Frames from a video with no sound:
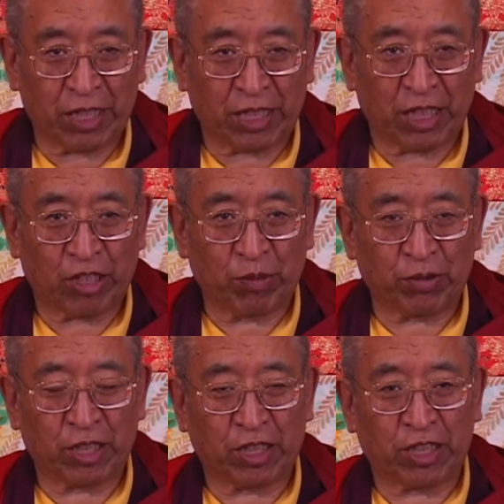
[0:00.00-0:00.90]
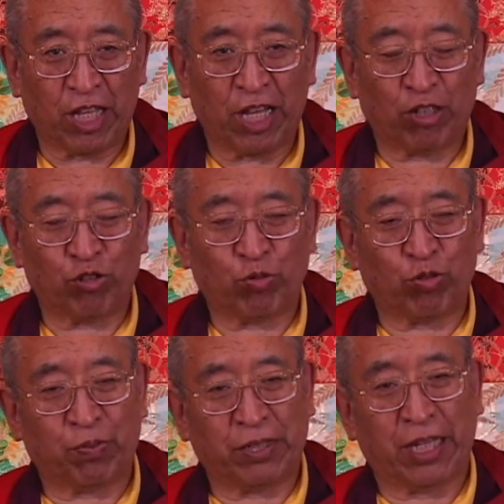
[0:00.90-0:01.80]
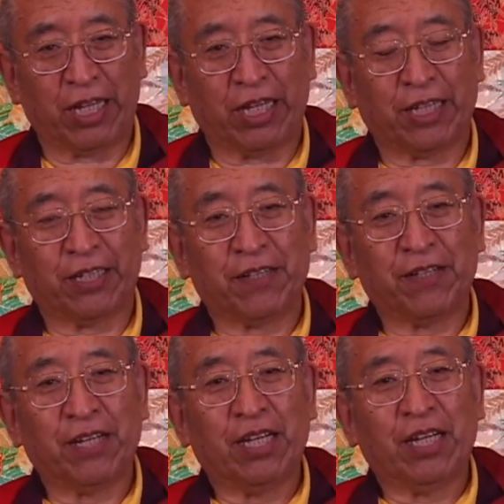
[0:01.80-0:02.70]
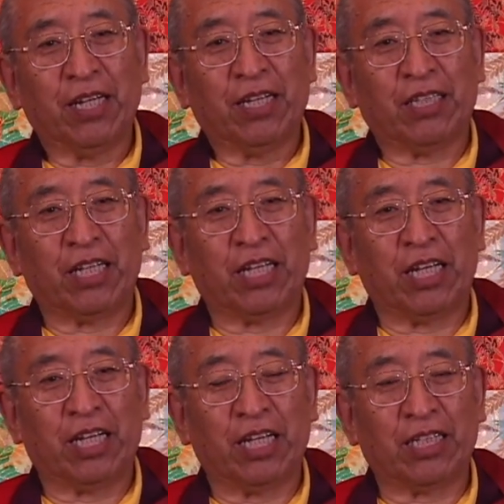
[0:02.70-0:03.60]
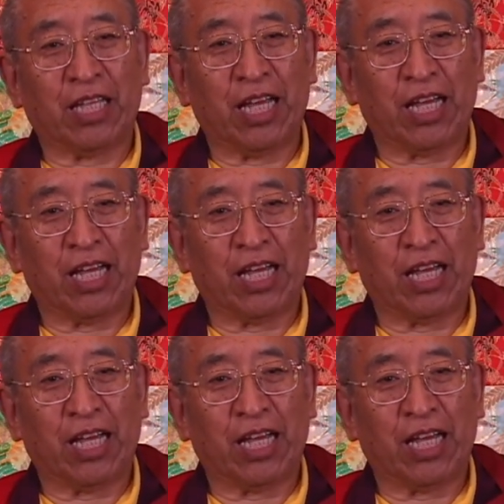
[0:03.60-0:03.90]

is the wish to protect and benefit